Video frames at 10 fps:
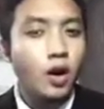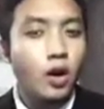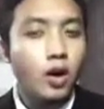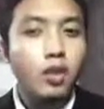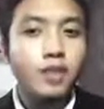
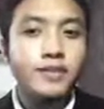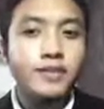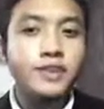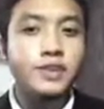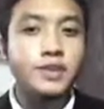all of
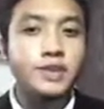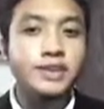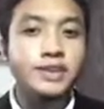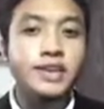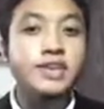the
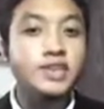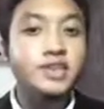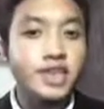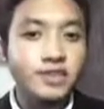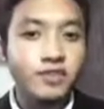students
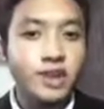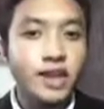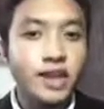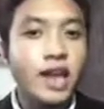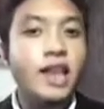
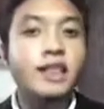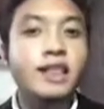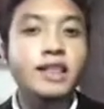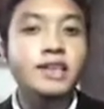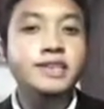successfully
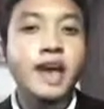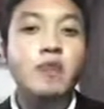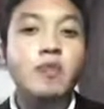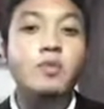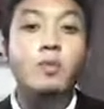list
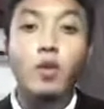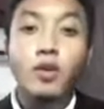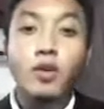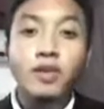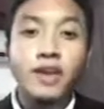out
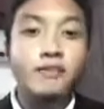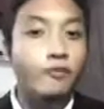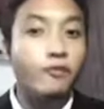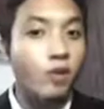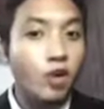more than
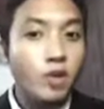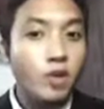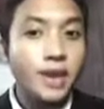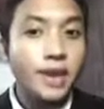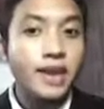4
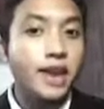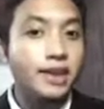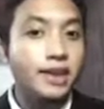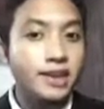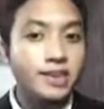main
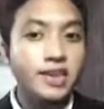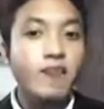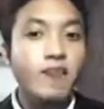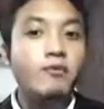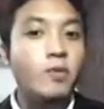ideas
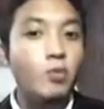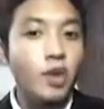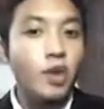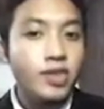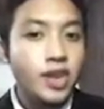from
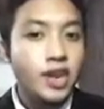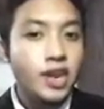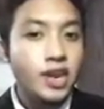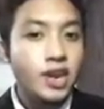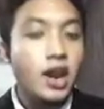what they
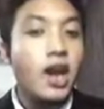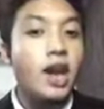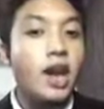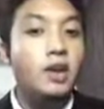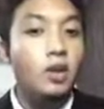hear,
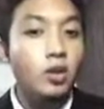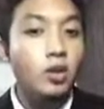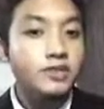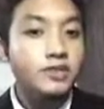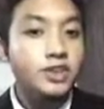and
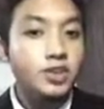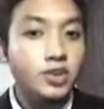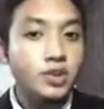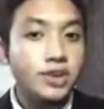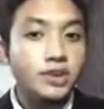all of the
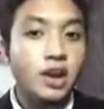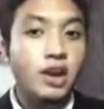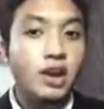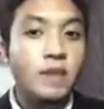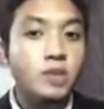students
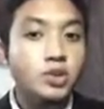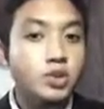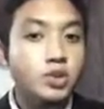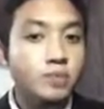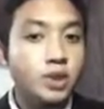are able to
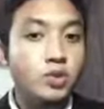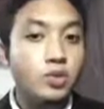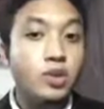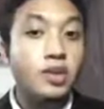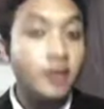speak
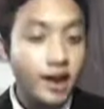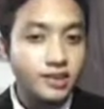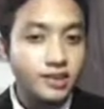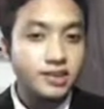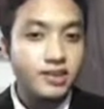during the
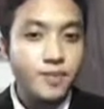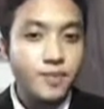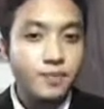class.